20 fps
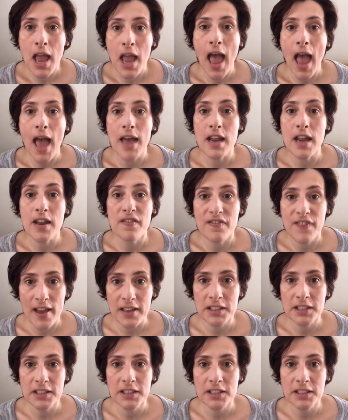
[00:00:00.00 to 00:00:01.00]
and
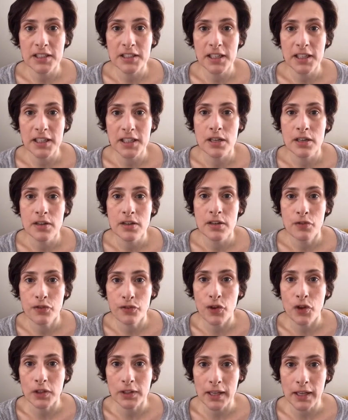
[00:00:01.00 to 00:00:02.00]
investigate
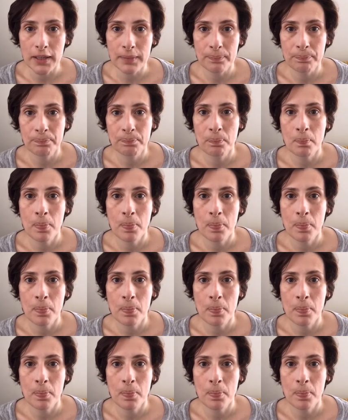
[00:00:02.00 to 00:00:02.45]
fully